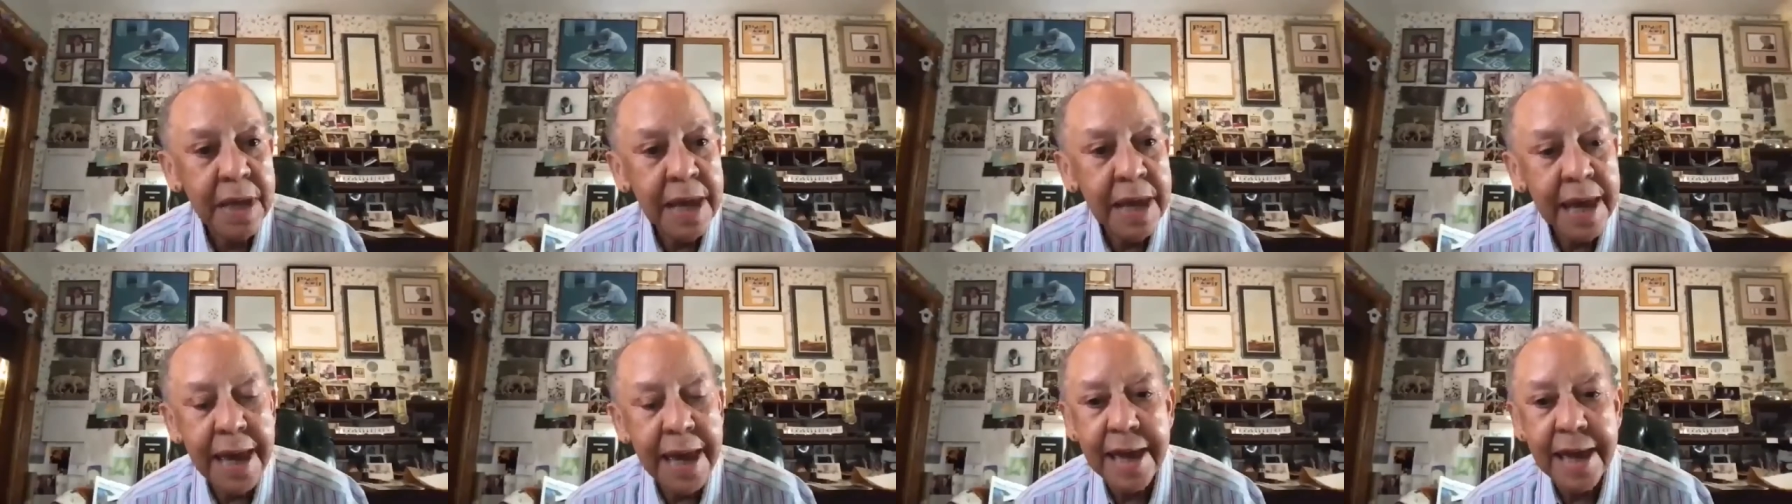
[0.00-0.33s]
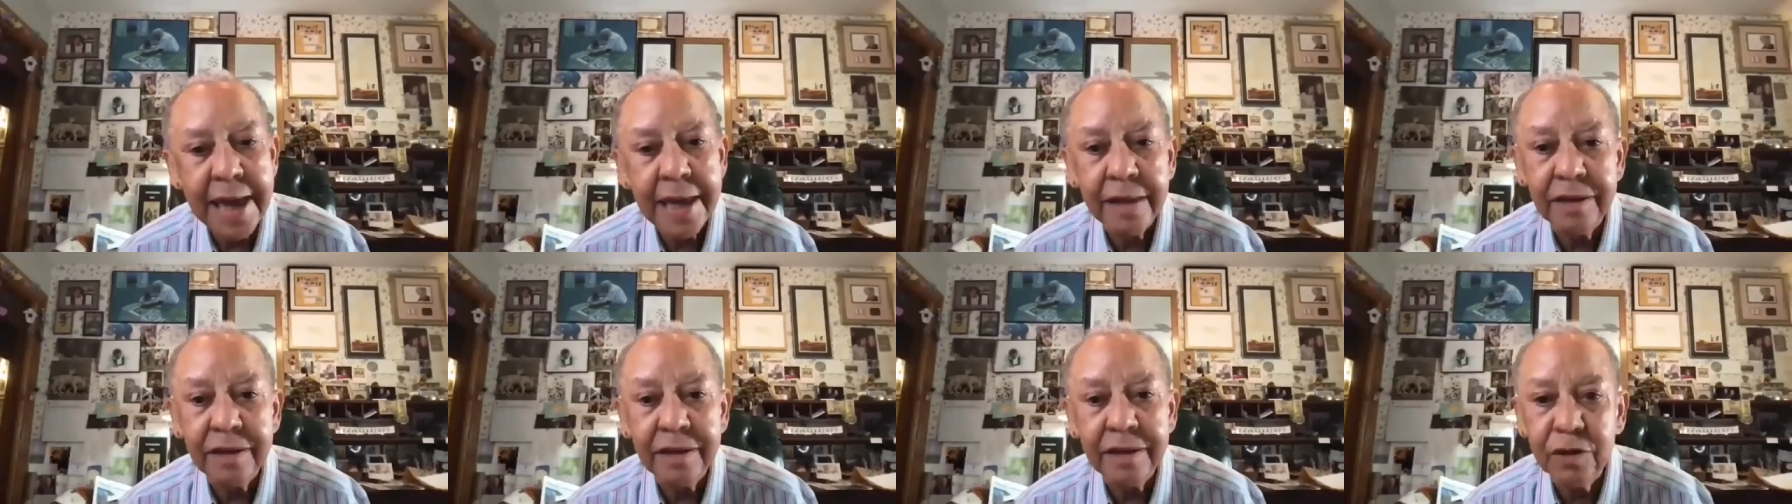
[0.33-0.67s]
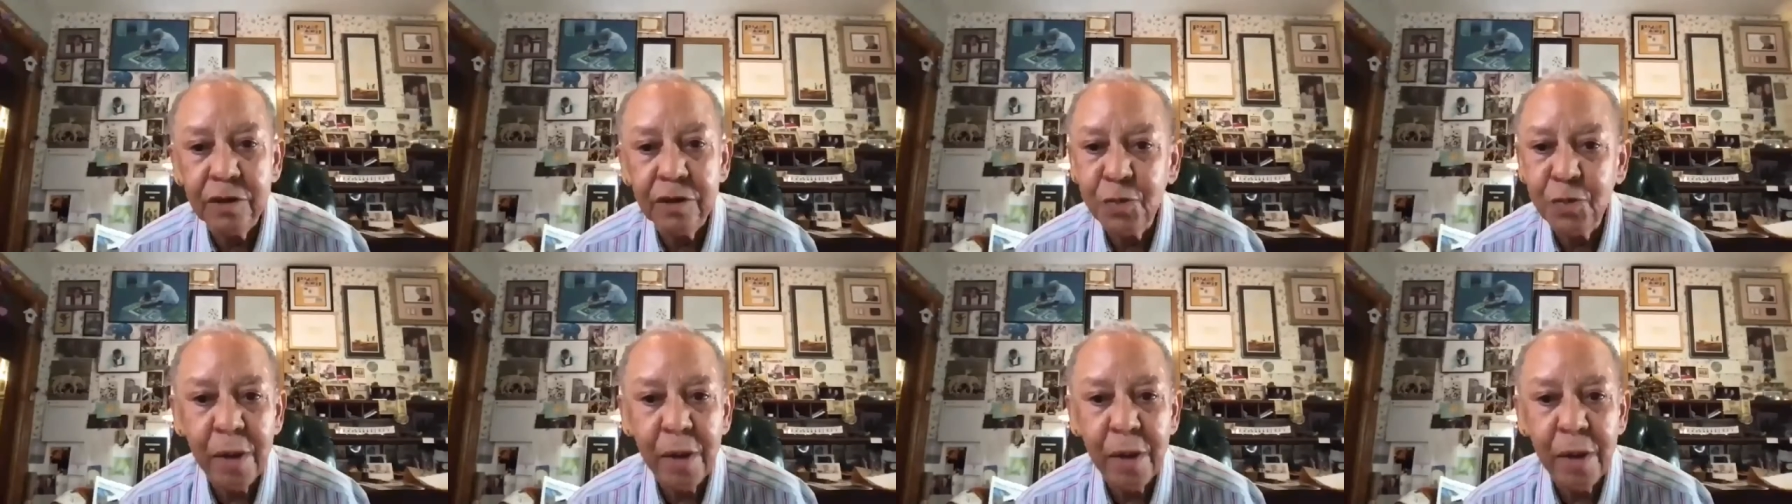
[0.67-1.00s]
And there's
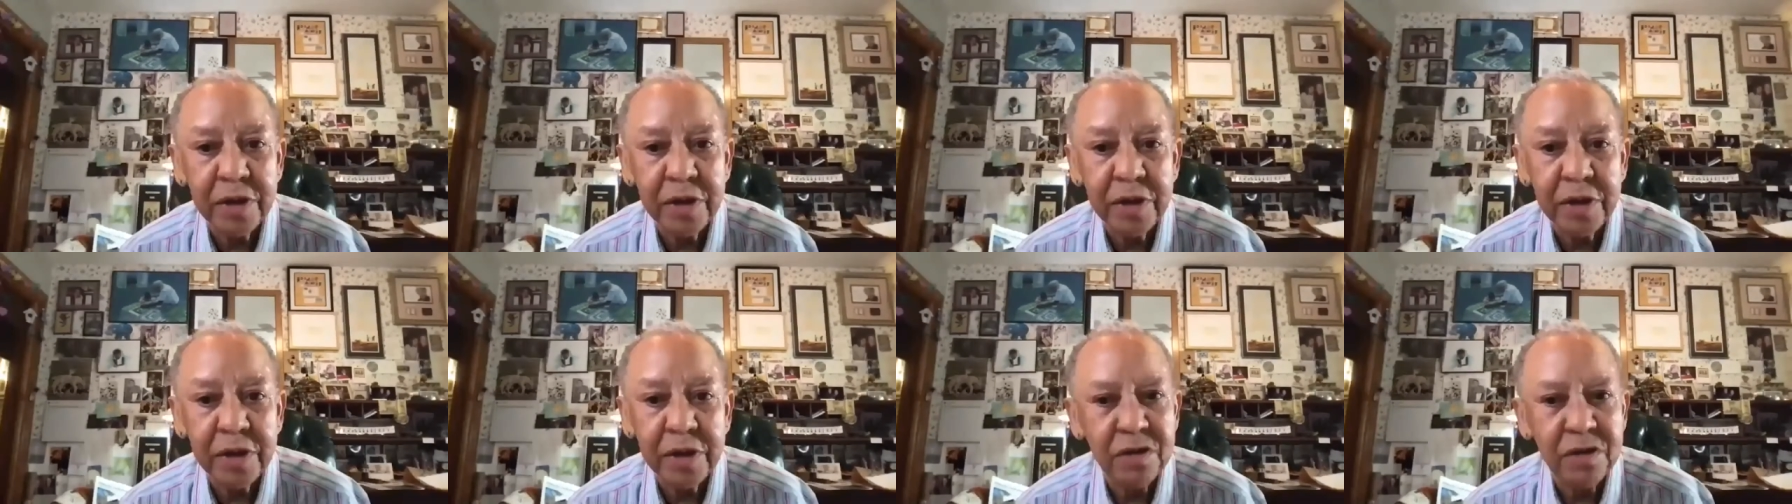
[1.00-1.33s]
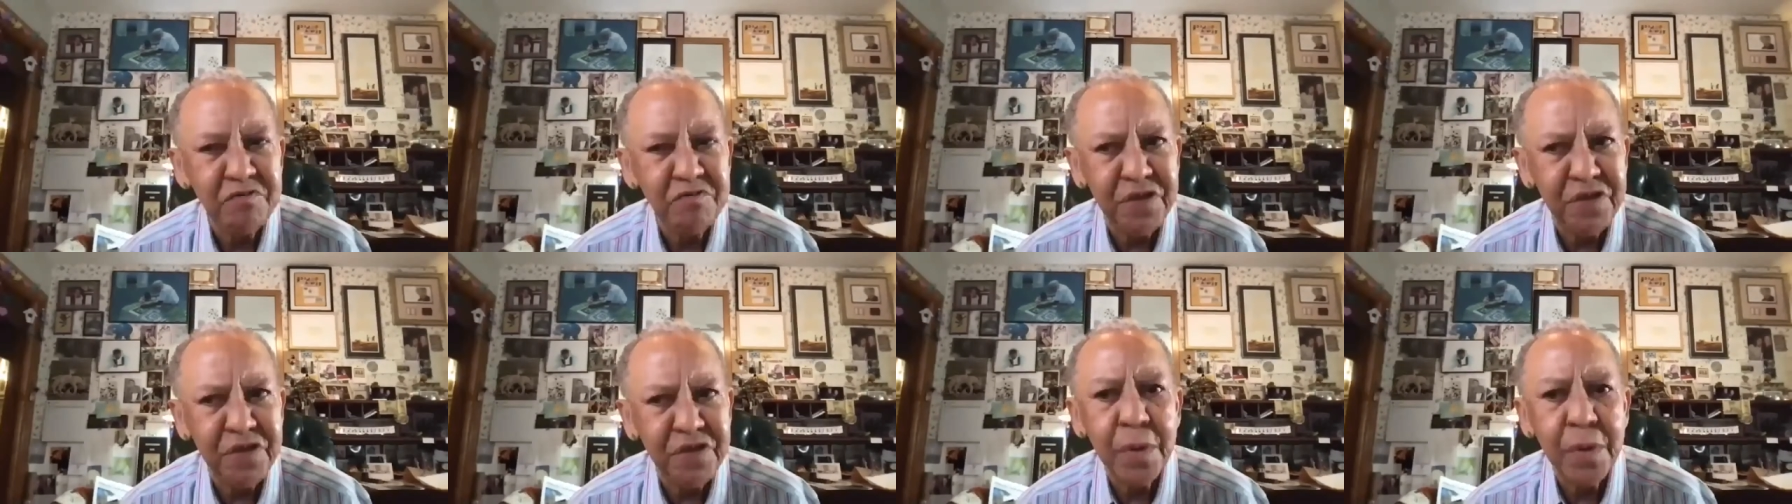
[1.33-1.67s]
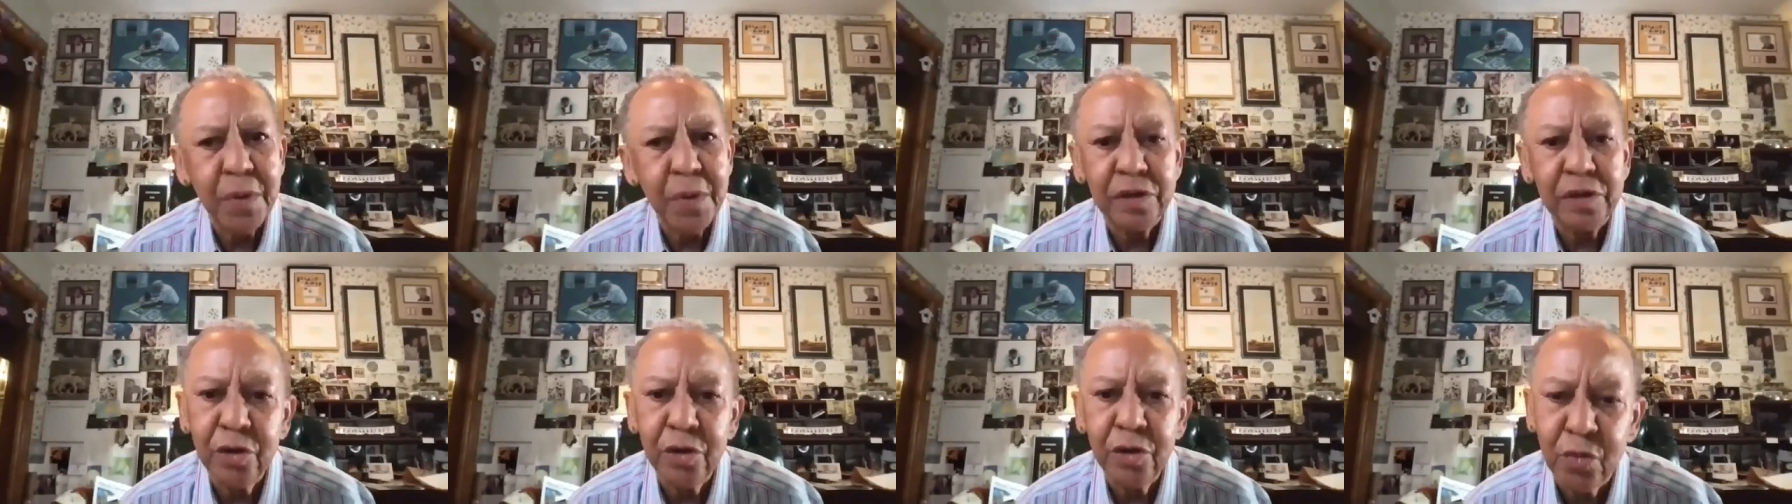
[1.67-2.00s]
probably very
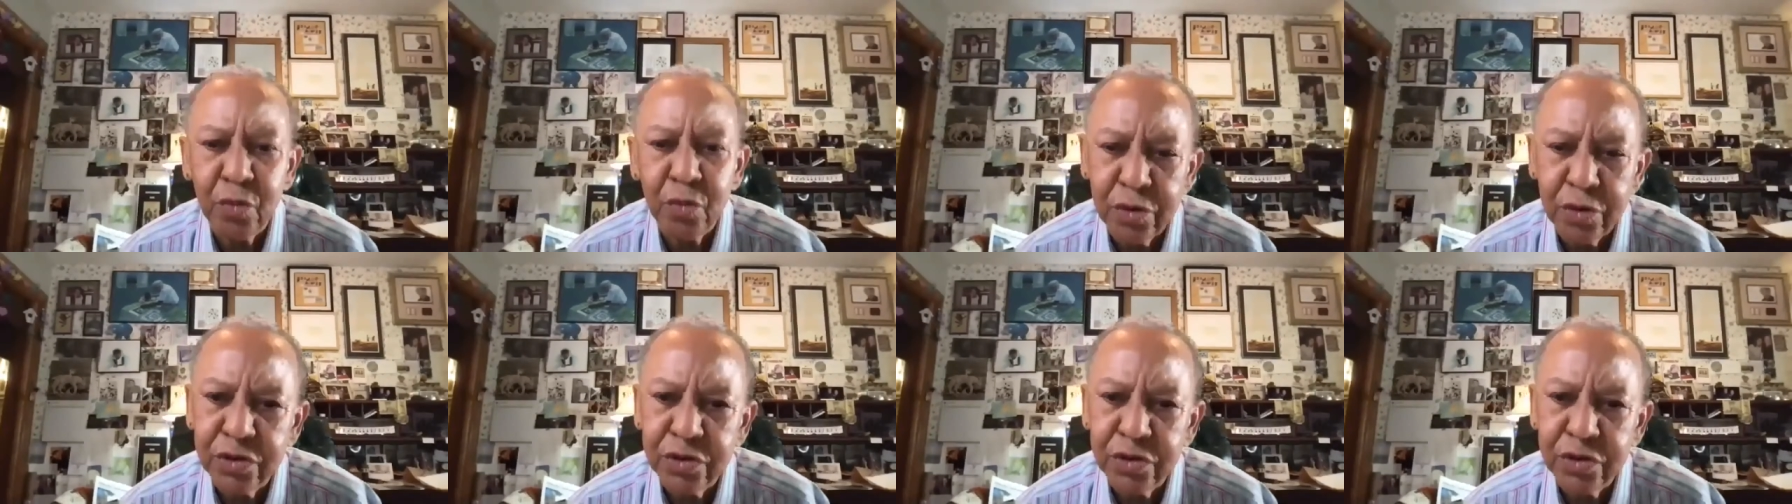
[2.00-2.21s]
little worse